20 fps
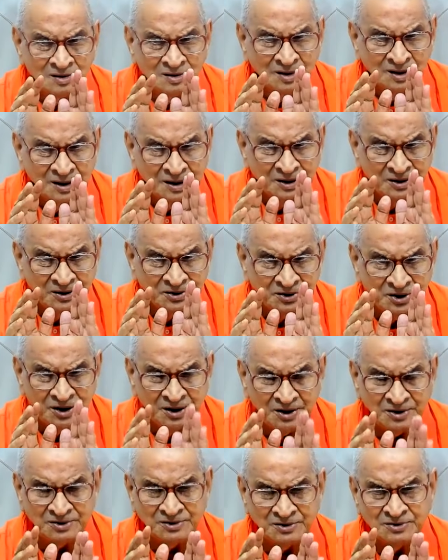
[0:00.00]
The
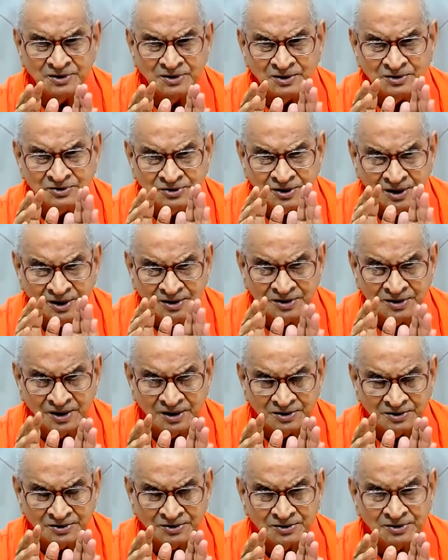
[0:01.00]
rishis, the
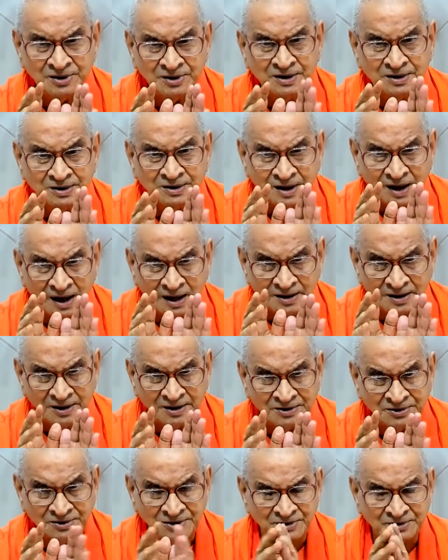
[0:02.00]
sages, the
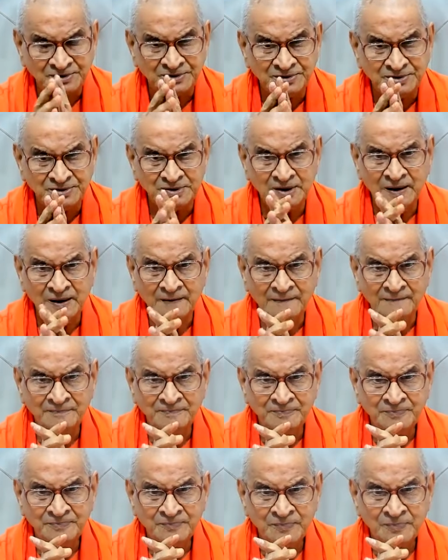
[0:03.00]
incarnations,
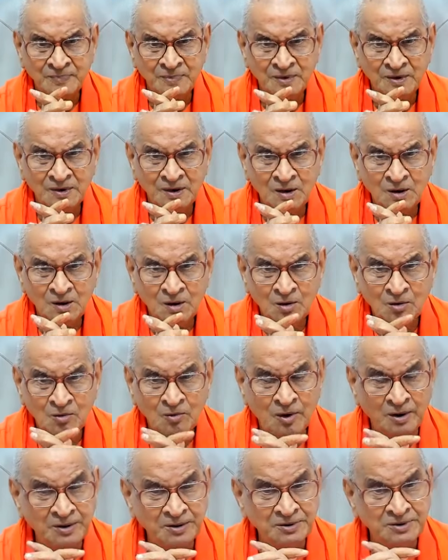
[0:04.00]

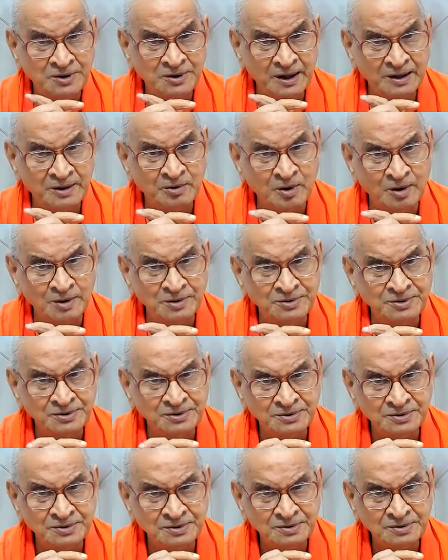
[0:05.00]
what is their
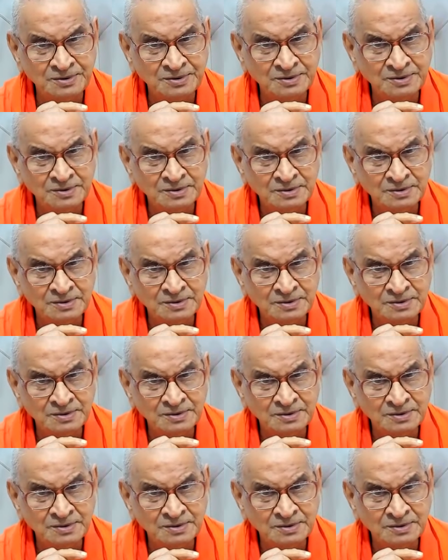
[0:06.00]
consciousness?